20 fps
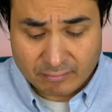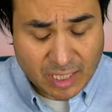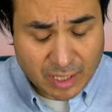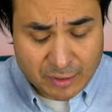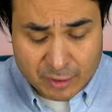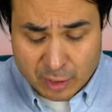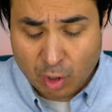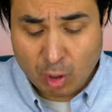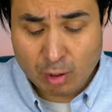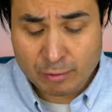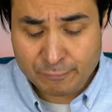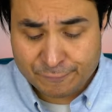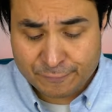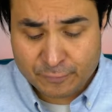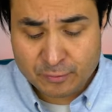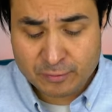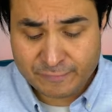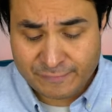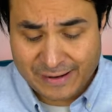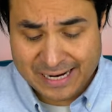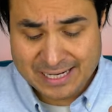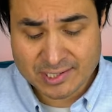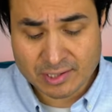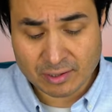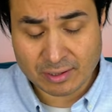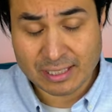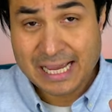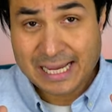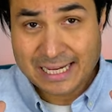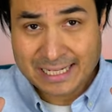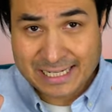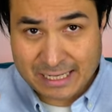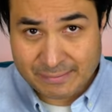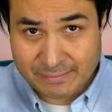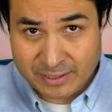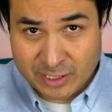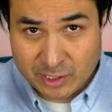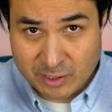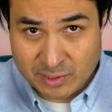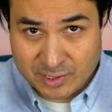the Gong Fu vessel can
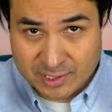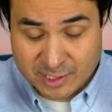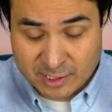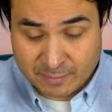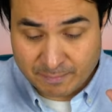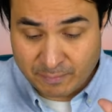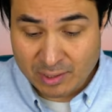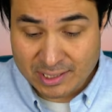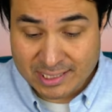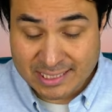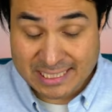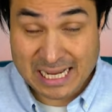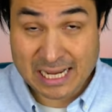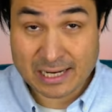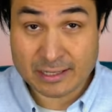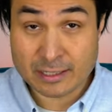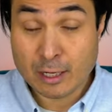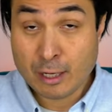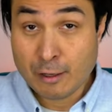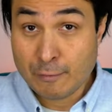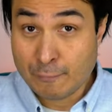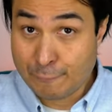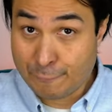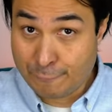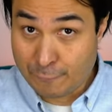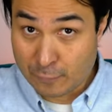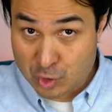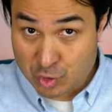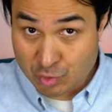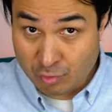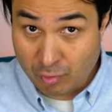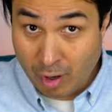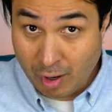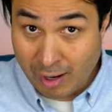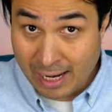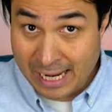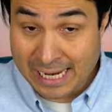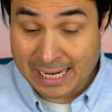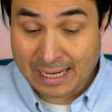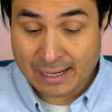be used as a pot stand for
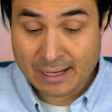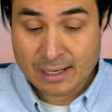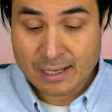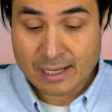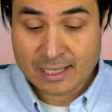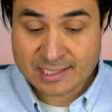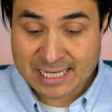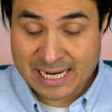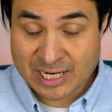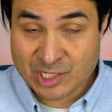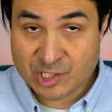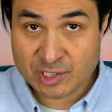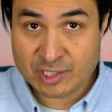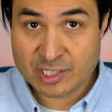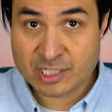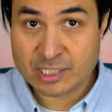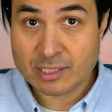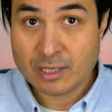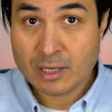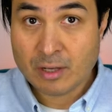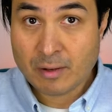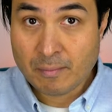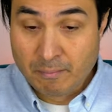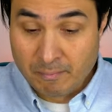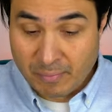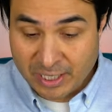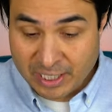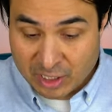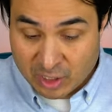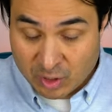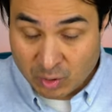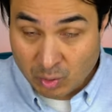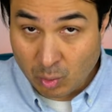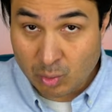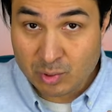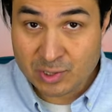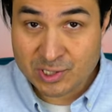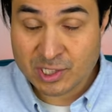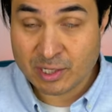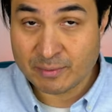dry sessions, but it can
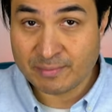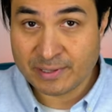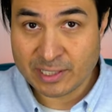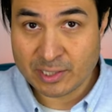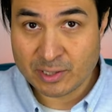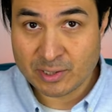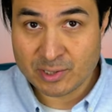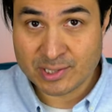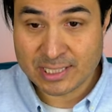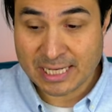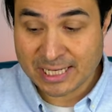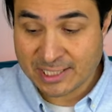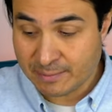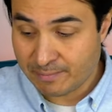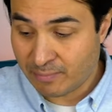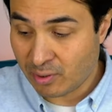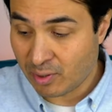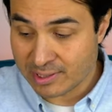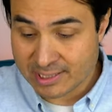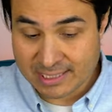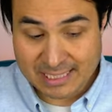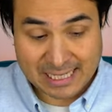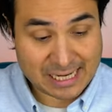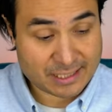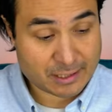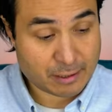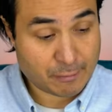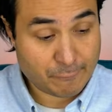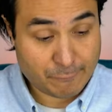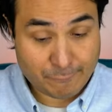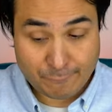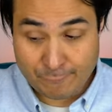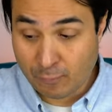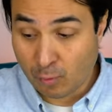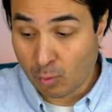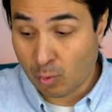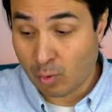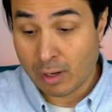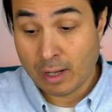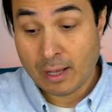also be used as a pot stand
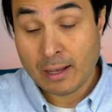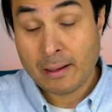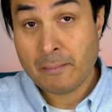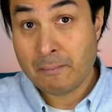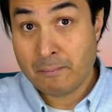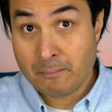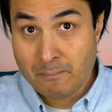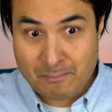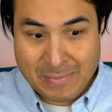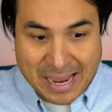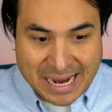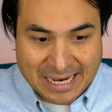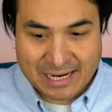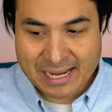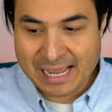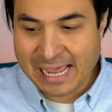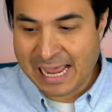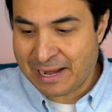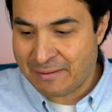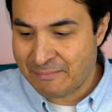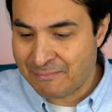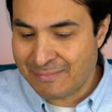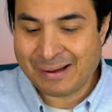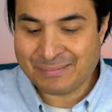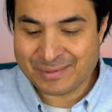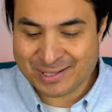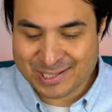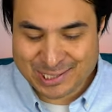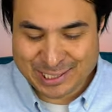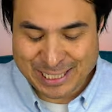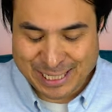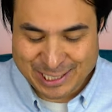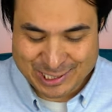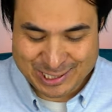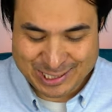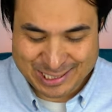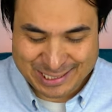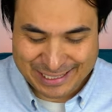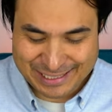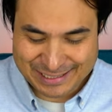for mega and mammoth
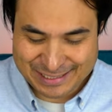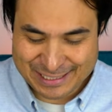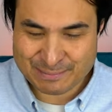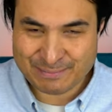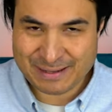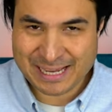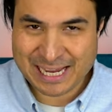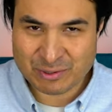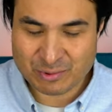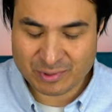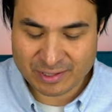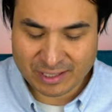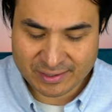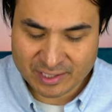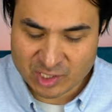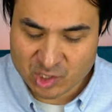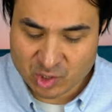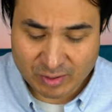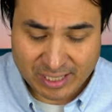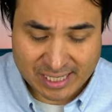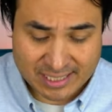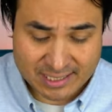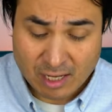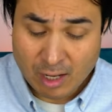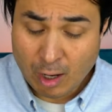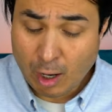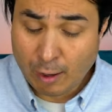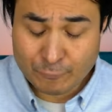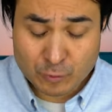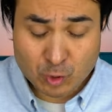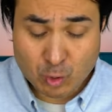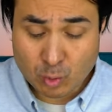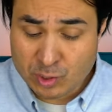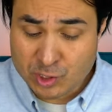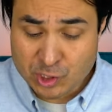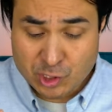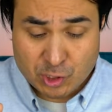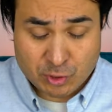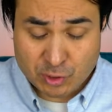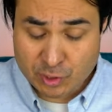sessions like this, paired with other trays. Of
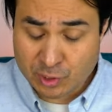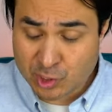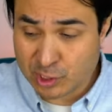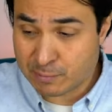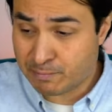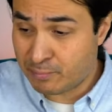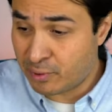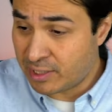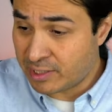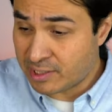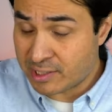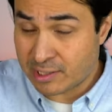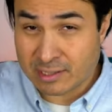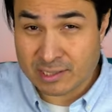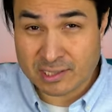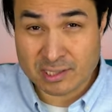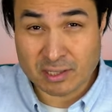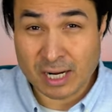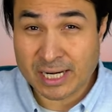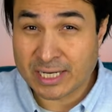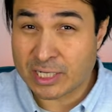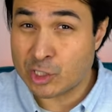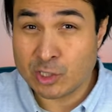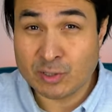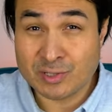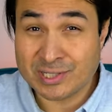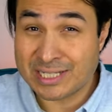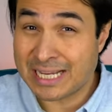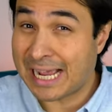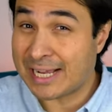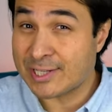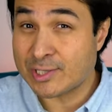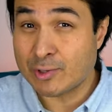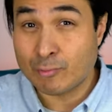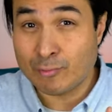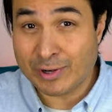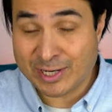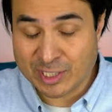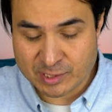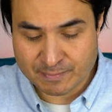course, you could just put it to the side and use it as a
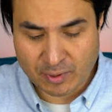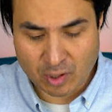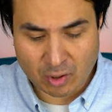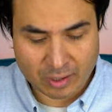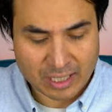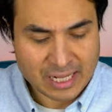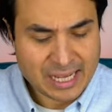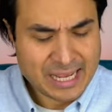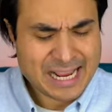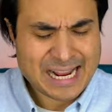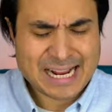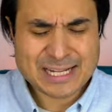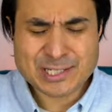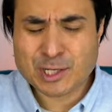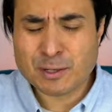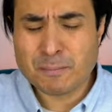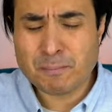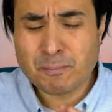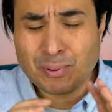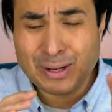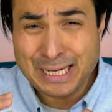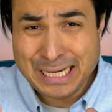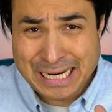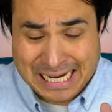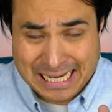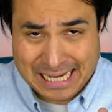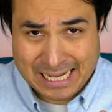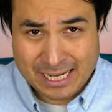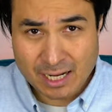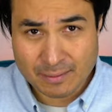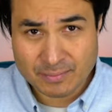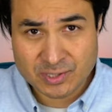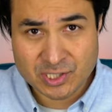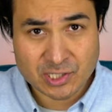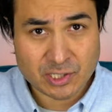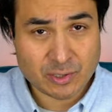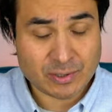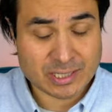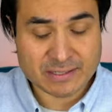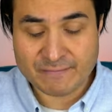rinse bowl. It's completely up
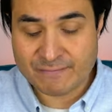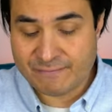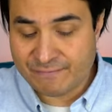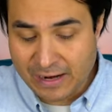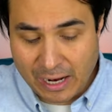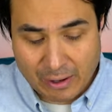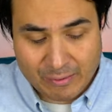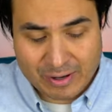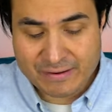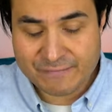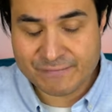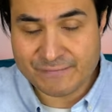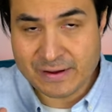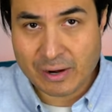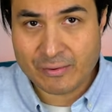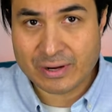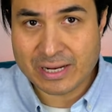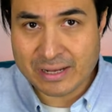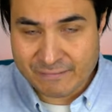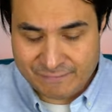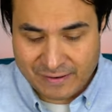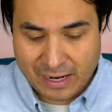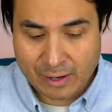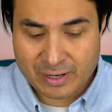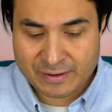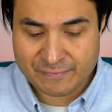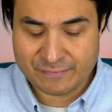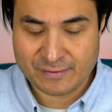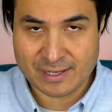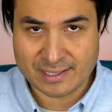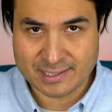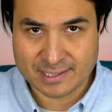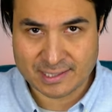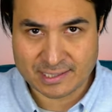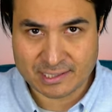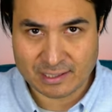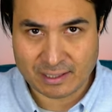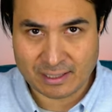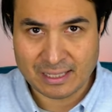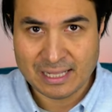to you. It's very, very, very
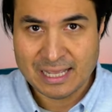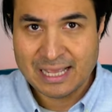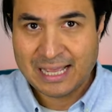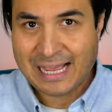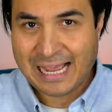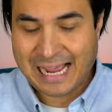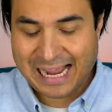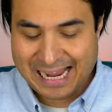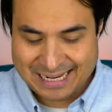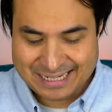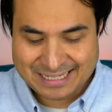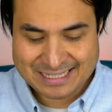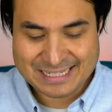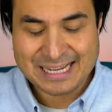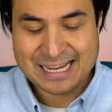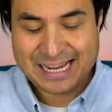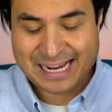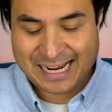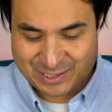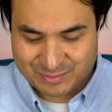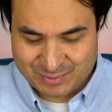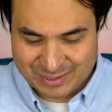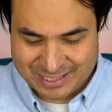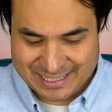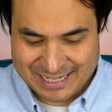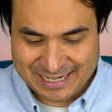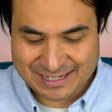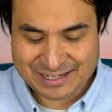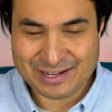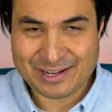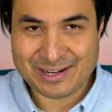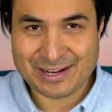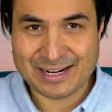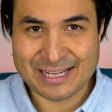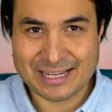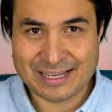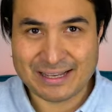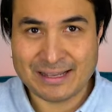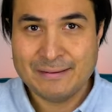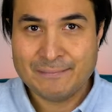versatile. And as we said
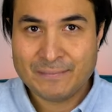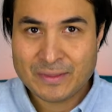earlier,